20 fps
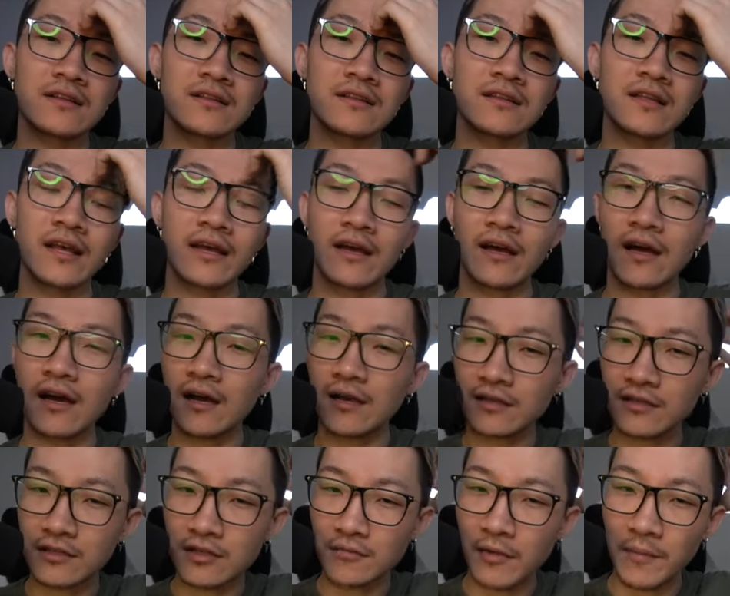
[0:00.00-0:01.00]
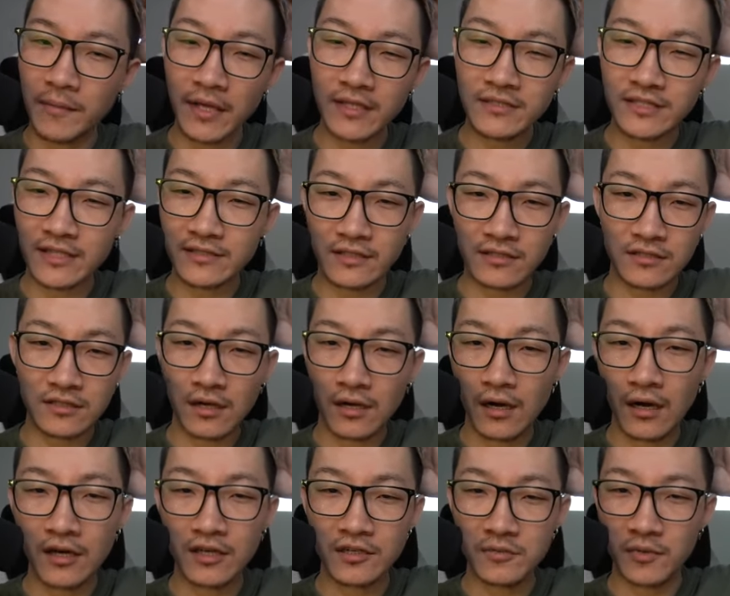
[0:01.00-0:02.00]
like, you know, my Mantine has a
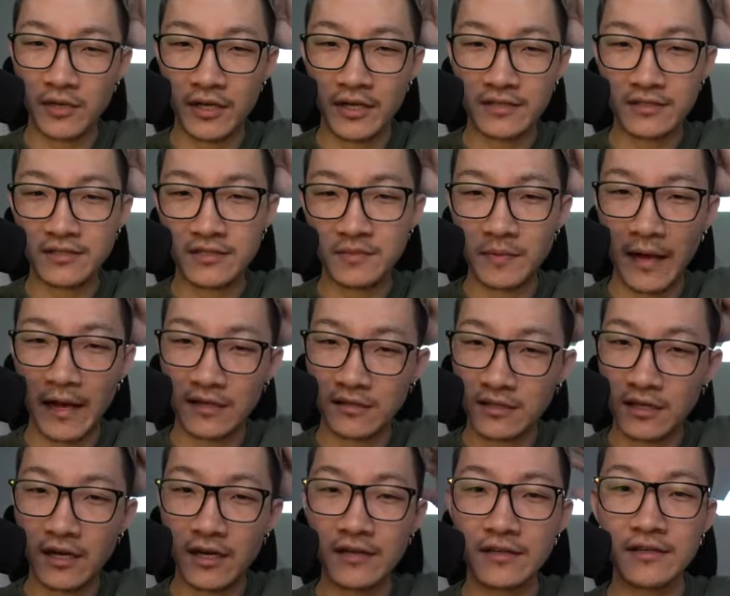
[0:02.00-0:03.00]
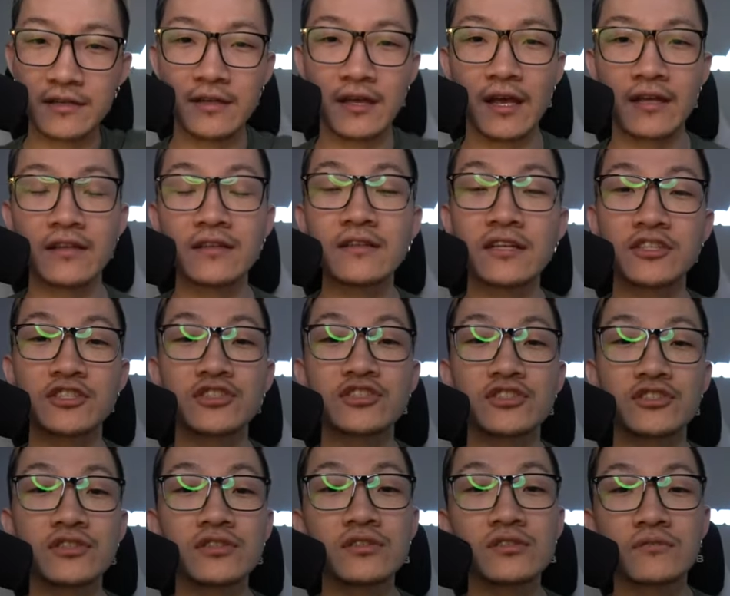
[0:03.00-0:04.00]
ton of play into his backline. And then they
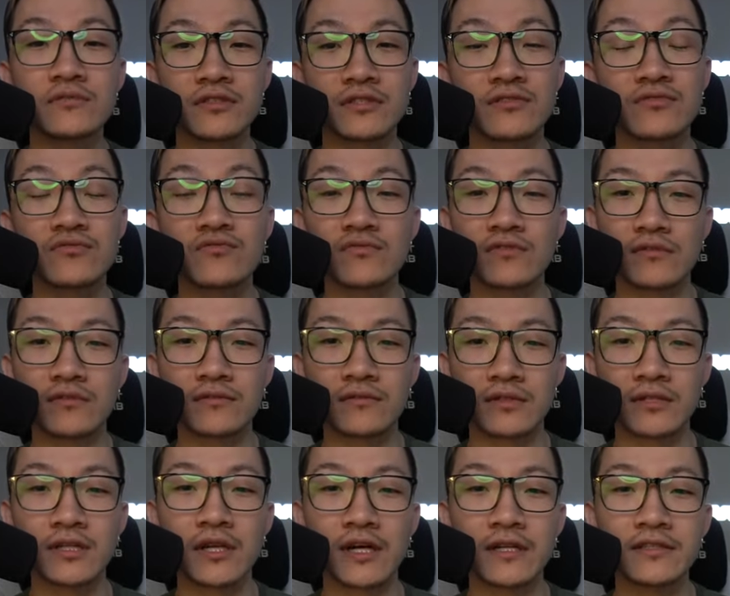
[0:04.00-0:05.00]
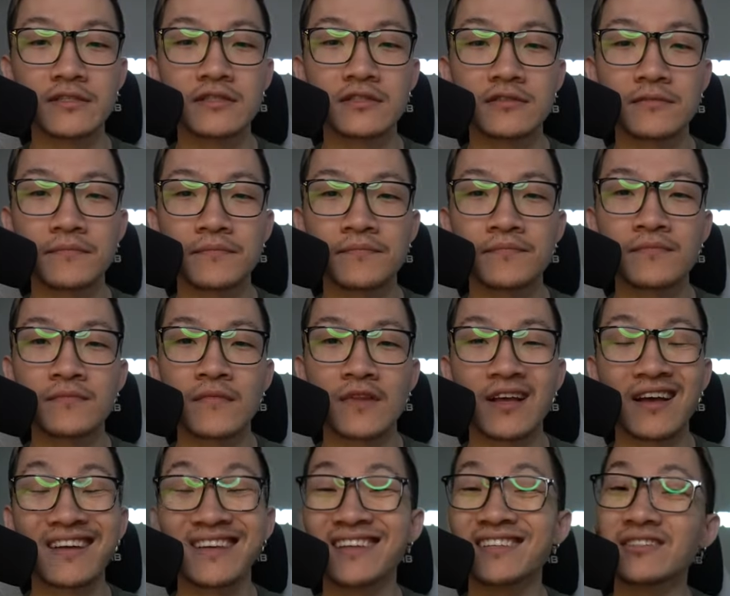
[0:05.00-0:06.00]
shield, which is really, really nice.
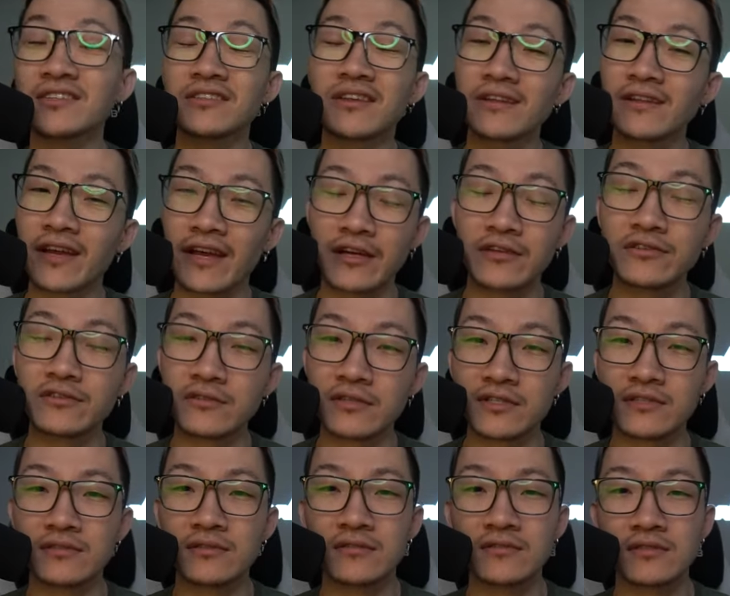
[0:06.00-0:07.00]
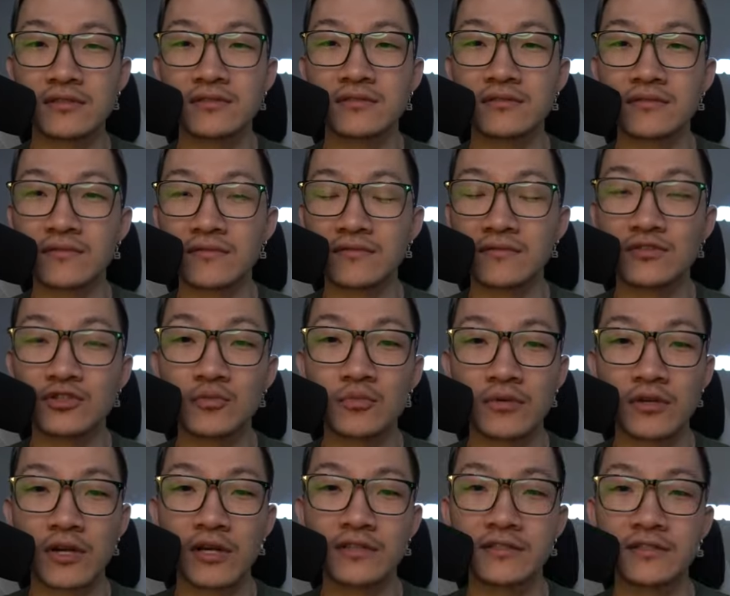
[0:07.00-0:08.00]
It gets another Aerial Ace, too, which is
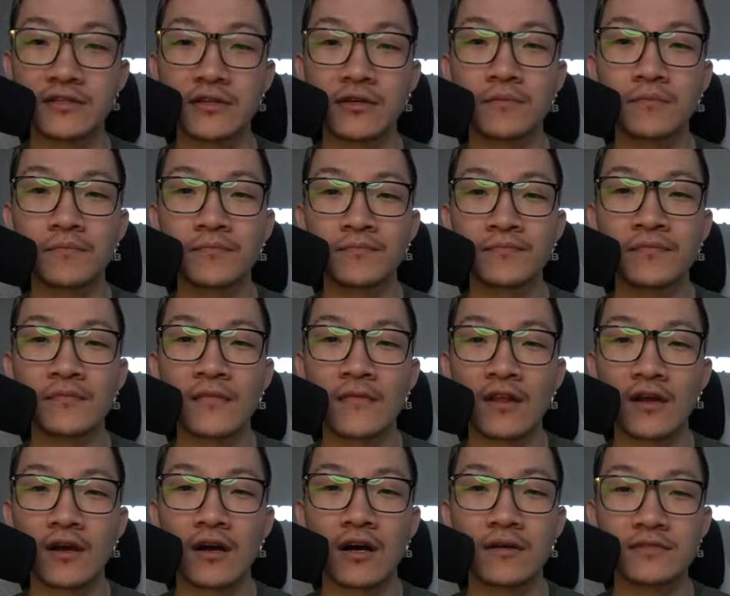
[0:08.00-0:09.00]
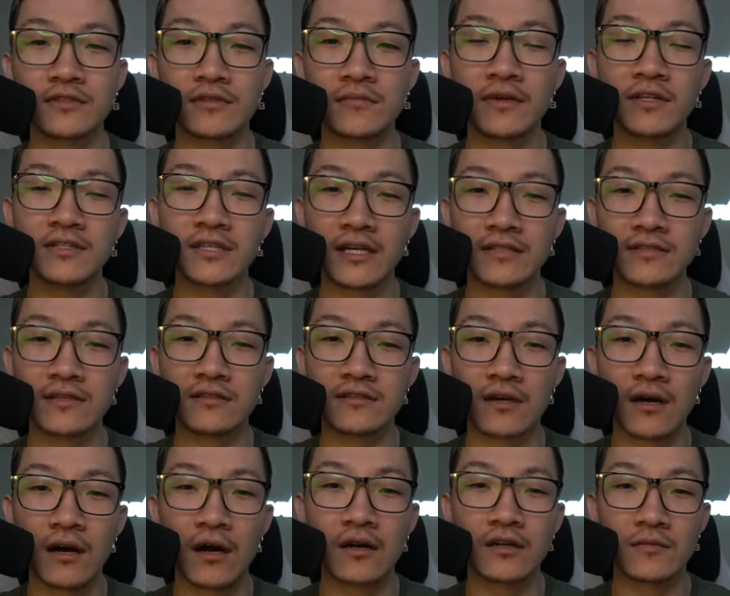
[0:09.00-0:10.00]
super nice here. So the Mantine has a
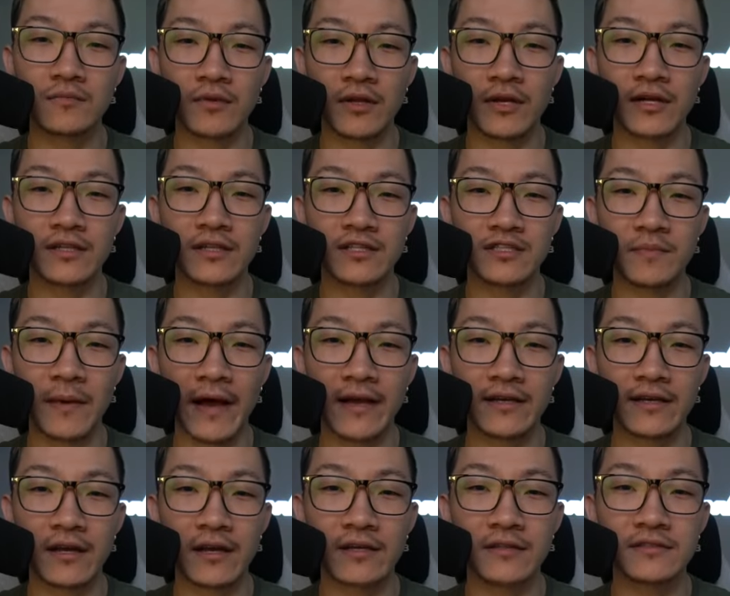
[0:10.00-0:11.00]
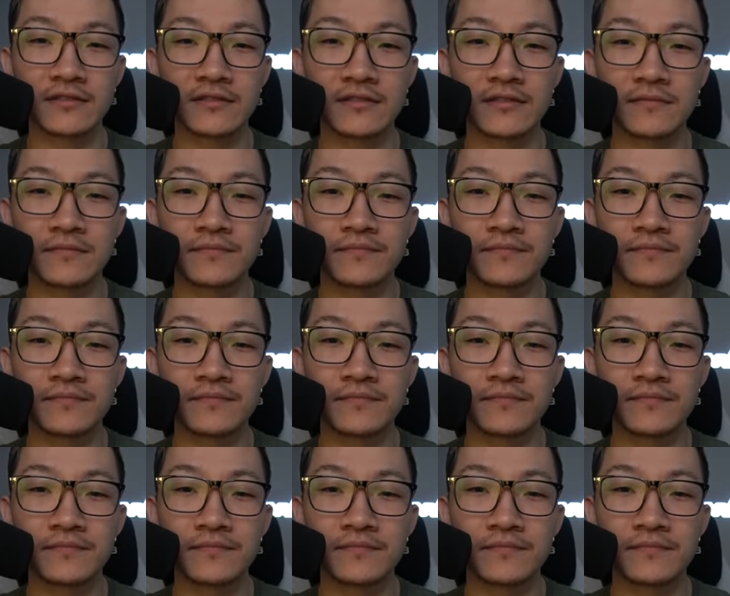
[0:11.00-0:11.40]
ton of play in this back end.